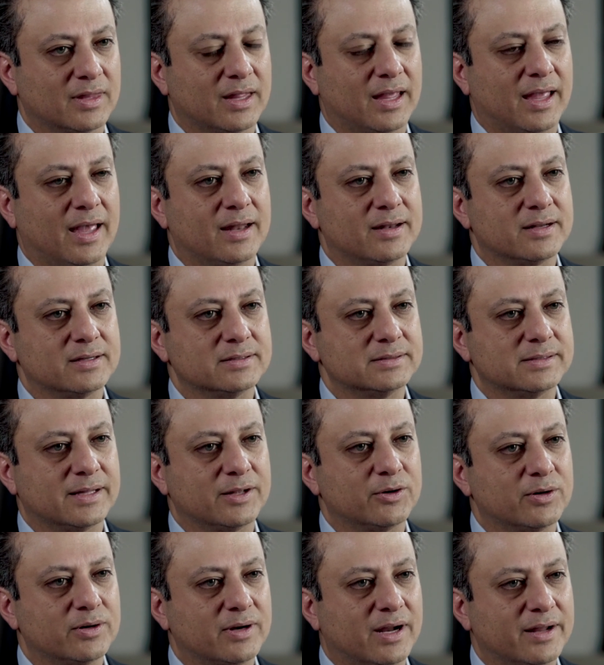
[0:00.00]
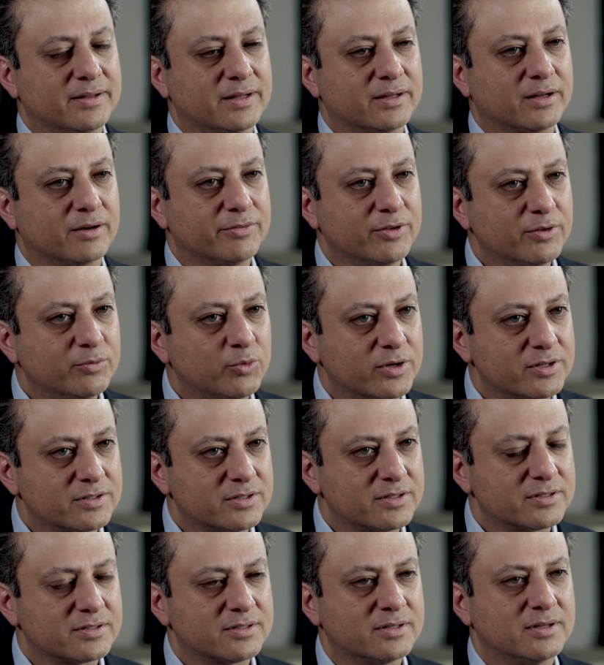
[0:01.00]
And there are, I think, a few
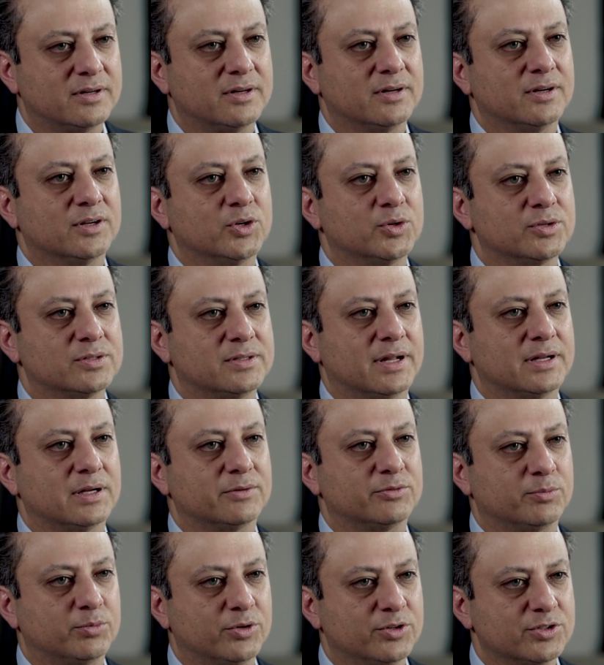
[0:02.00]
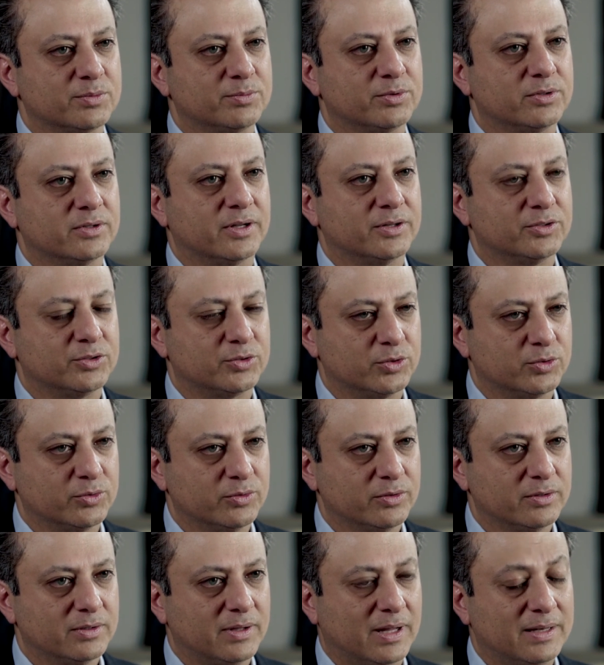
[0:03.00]
voices who stand up for principle and
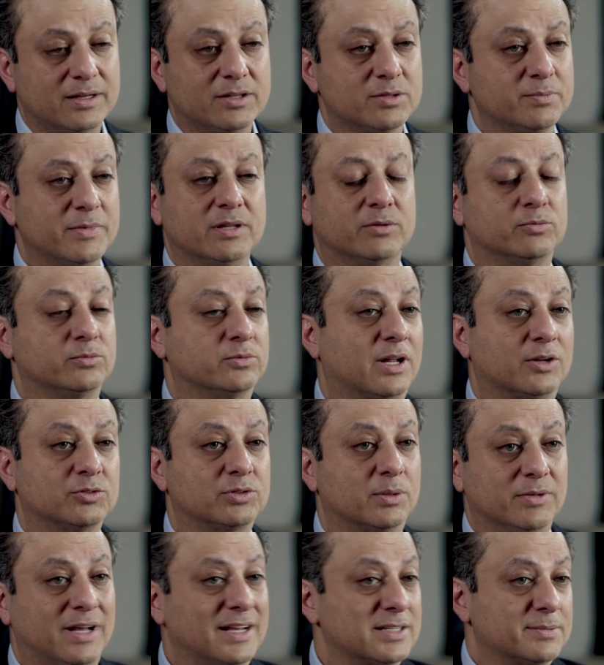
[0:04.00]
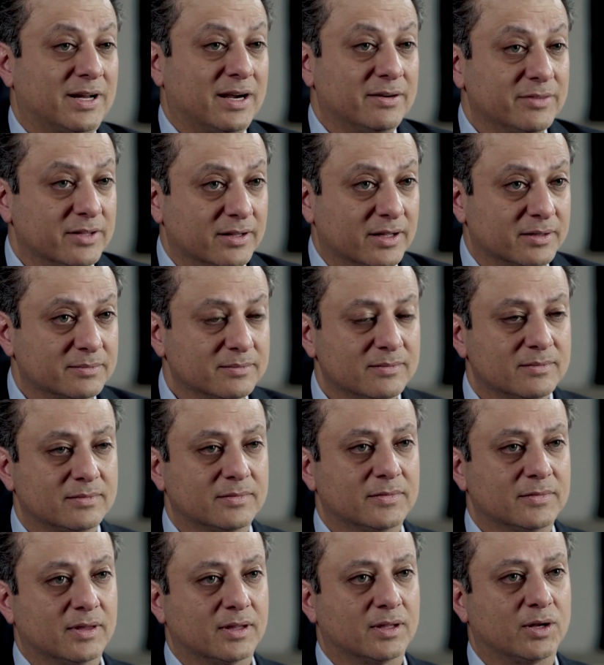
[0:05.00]
truth. And it doesn't mean that Donald Trump lies about everything.
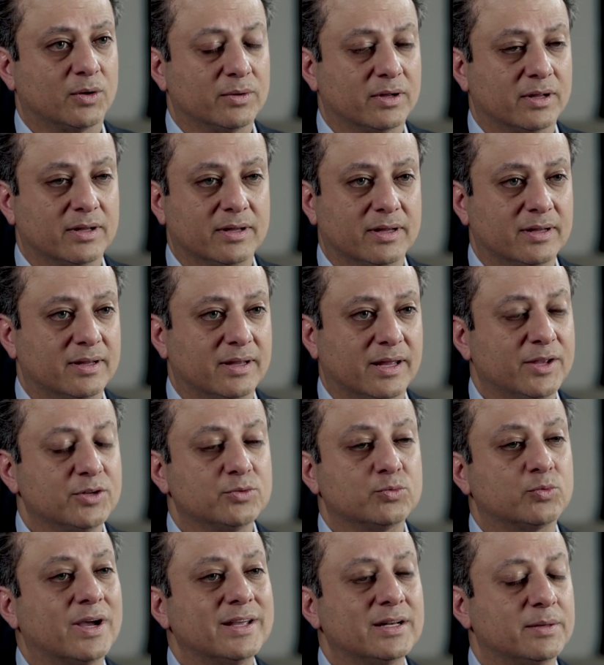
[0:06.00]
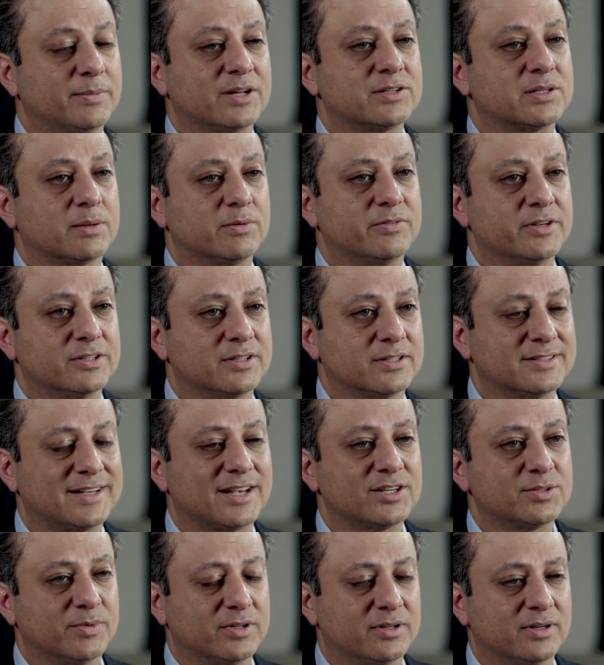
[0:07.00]
You know, he's right about some of his
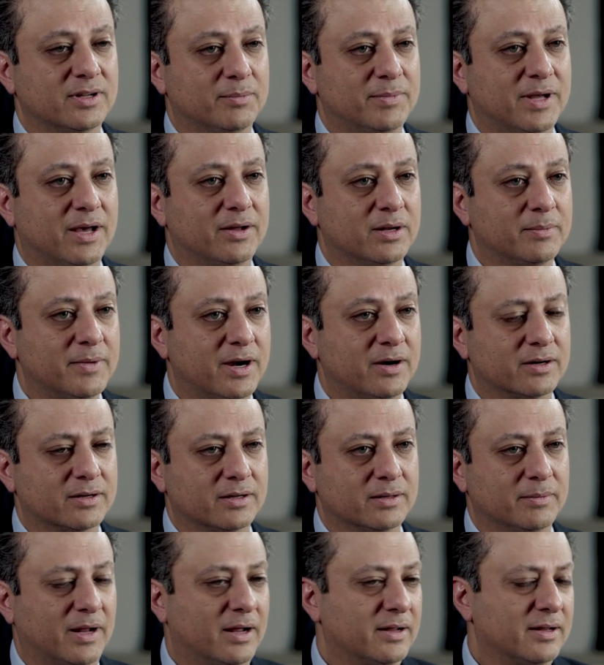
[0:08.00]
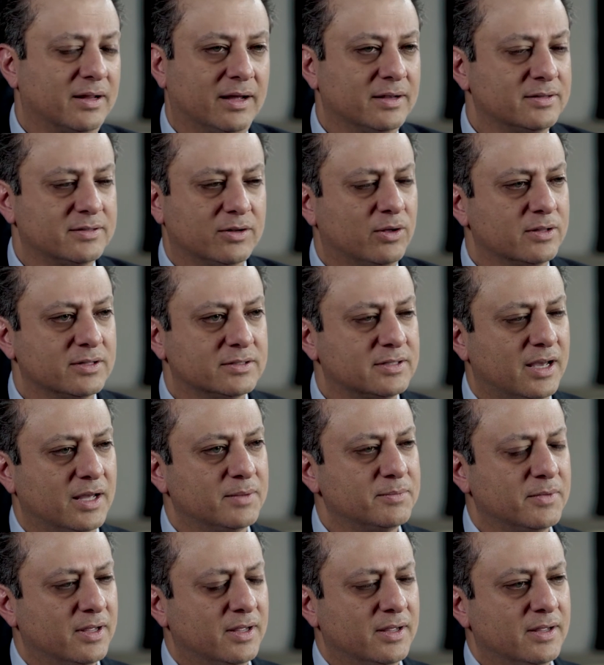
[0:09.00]
assessment about America. I mean, I said all the
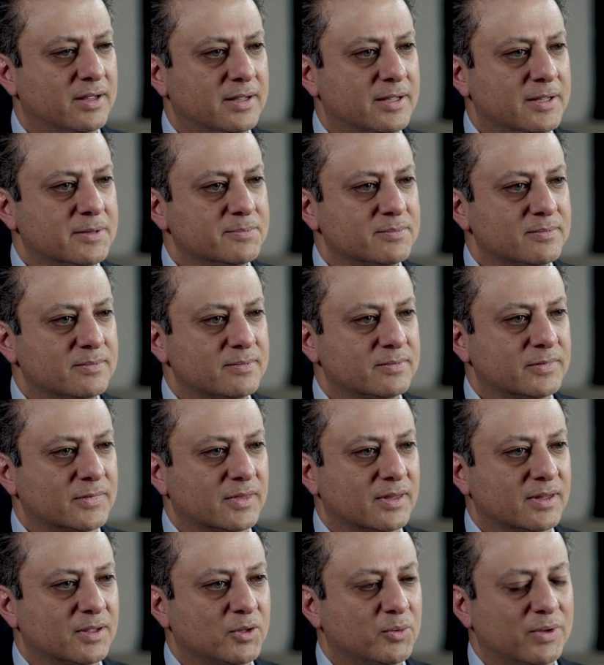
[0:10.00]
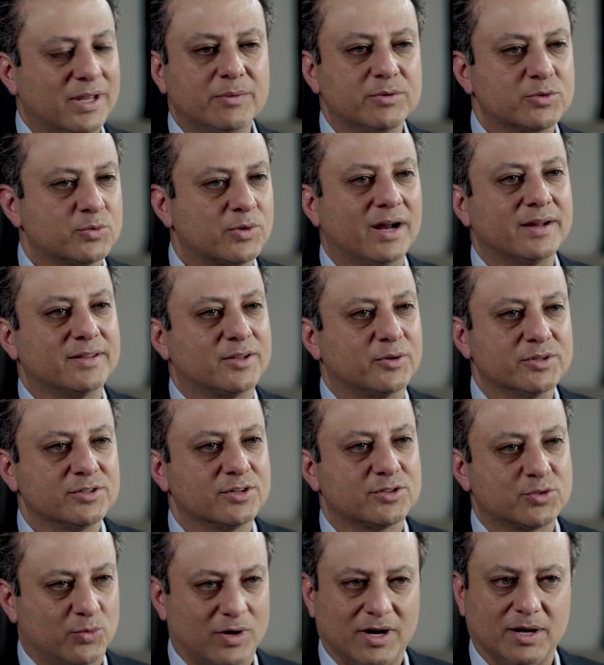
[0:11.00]
time, you know, he was right. There is
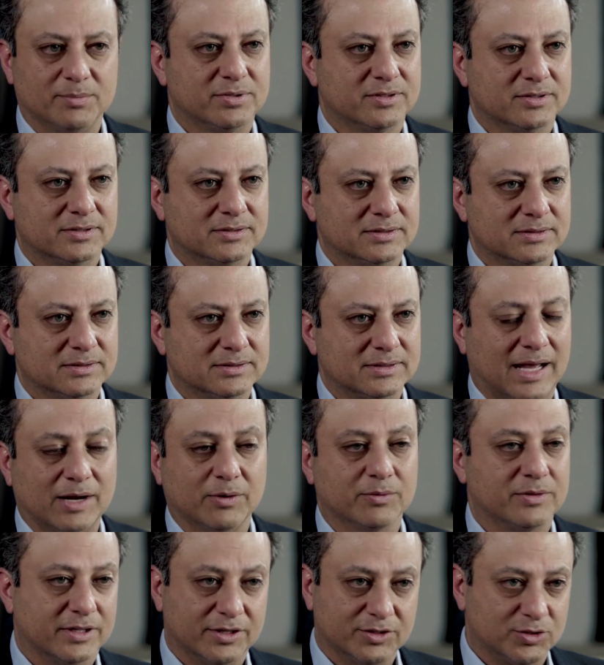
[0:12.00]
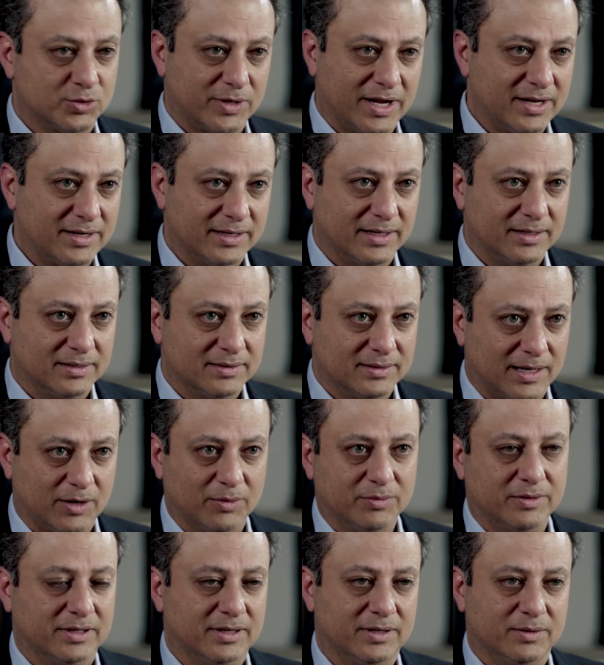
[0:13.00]
a swamp. I don't think he's draining it. I
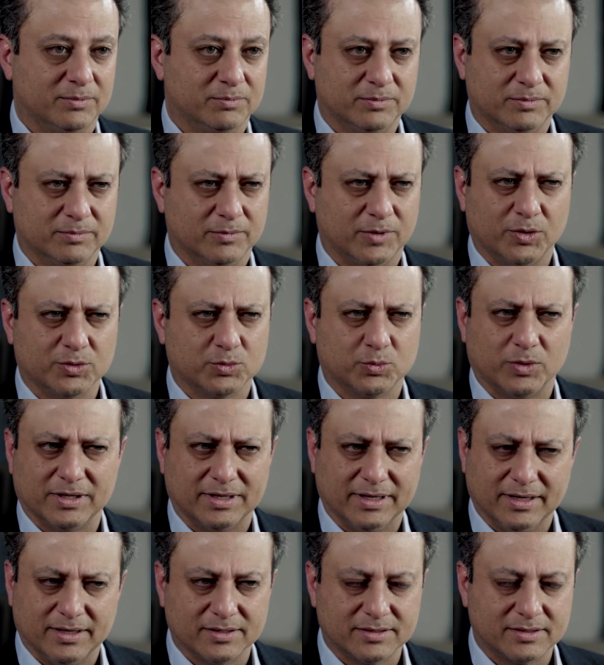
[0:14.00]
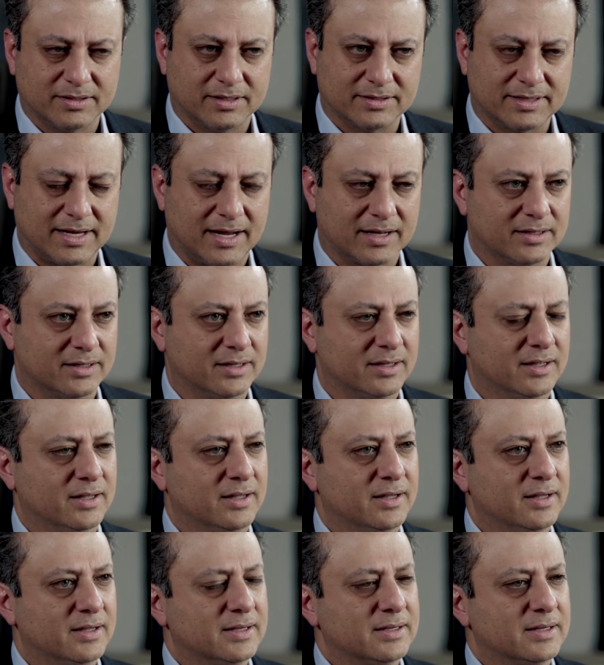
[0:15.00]
don't think he knows what it is exactly.
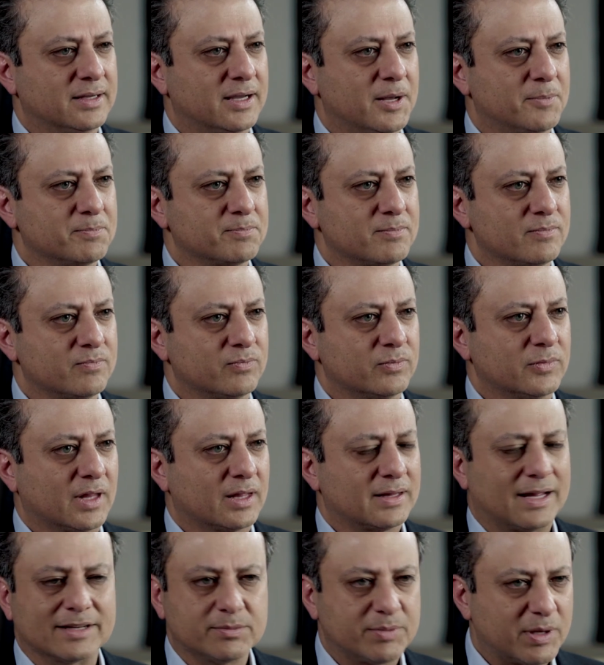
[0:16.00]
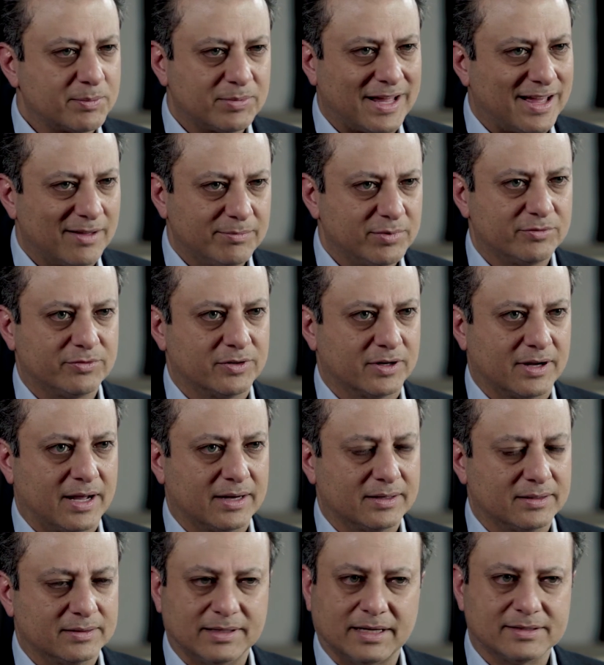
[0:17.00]
Lots of people have been
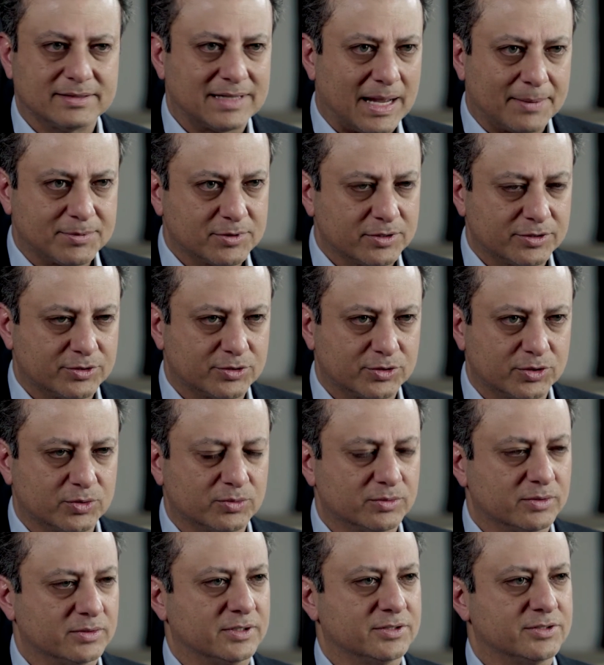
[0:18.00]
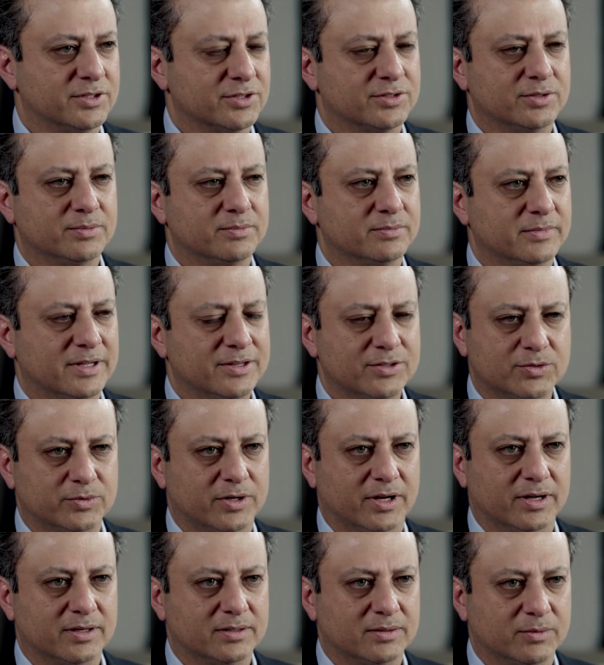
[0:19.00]
forgotten. That's absolutely true. The system is
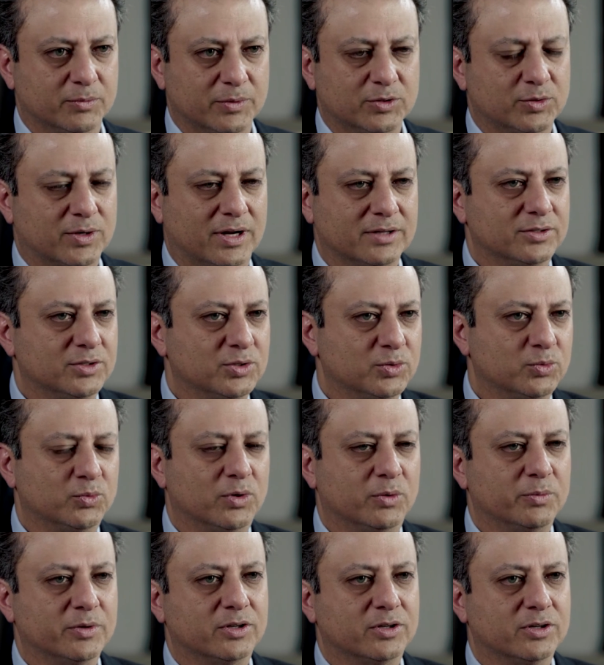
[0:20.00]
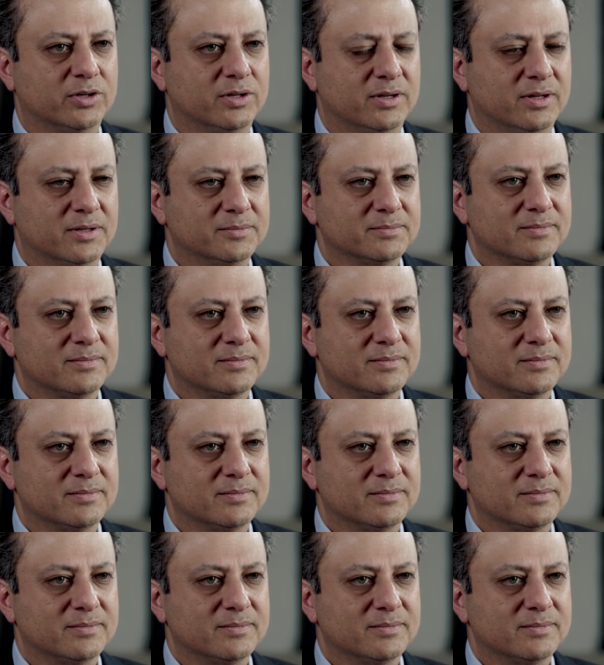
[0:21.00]
rigged. We tried to do what we could,